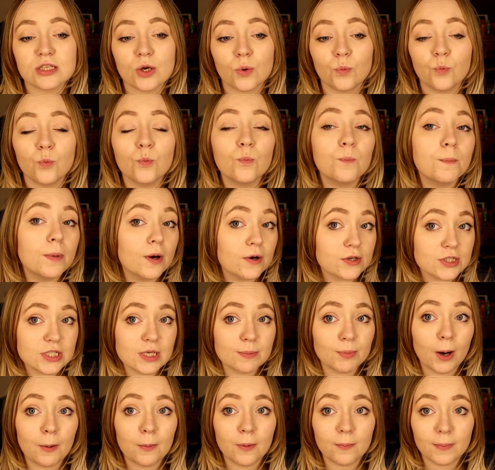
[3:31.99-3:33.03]
So booked an
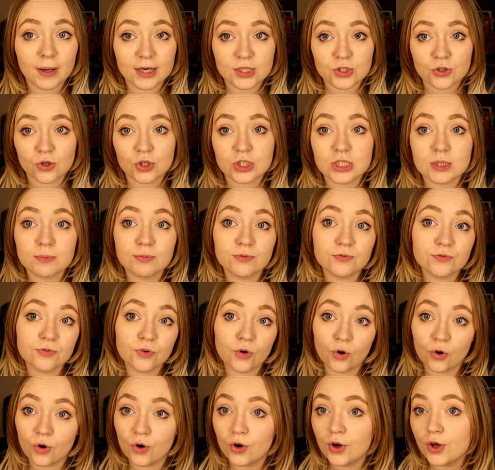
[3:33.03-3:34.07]
appointment with my doctor
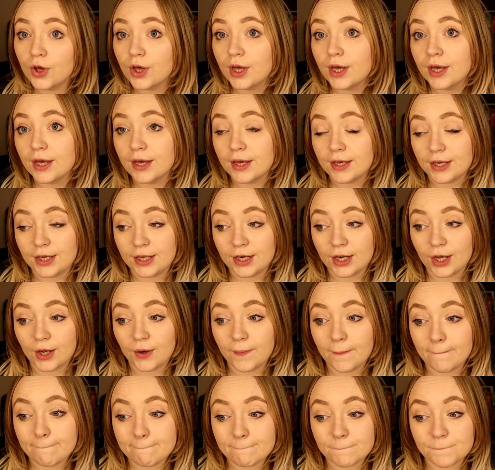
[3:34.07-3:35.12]
before,
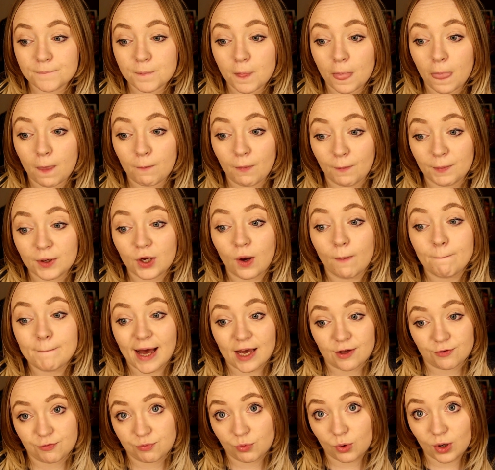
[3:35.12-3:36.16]
when we got
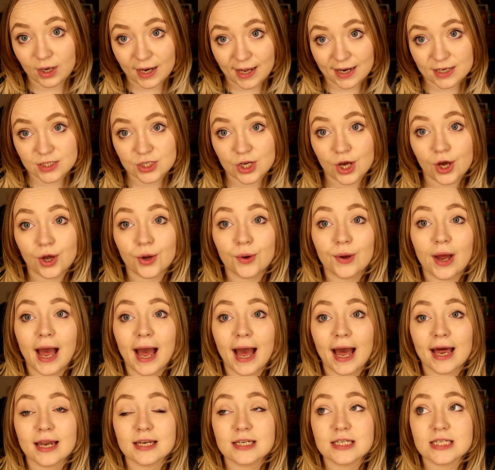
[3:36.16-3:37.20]
back from Orlando,
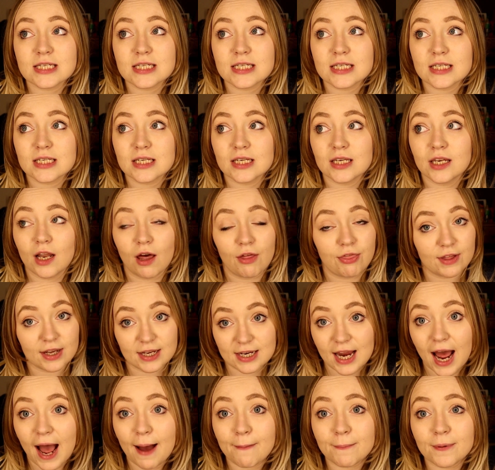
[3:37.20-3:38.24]
and nothing
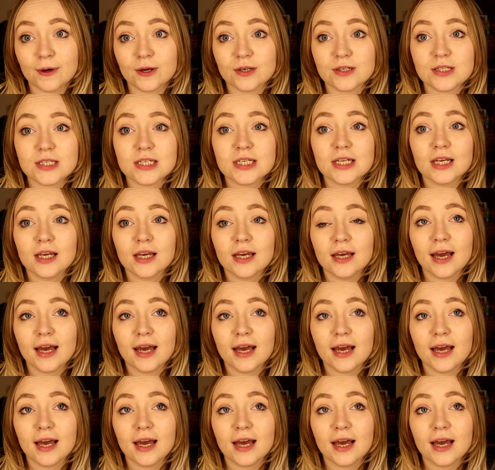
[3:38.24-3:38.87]
had happened.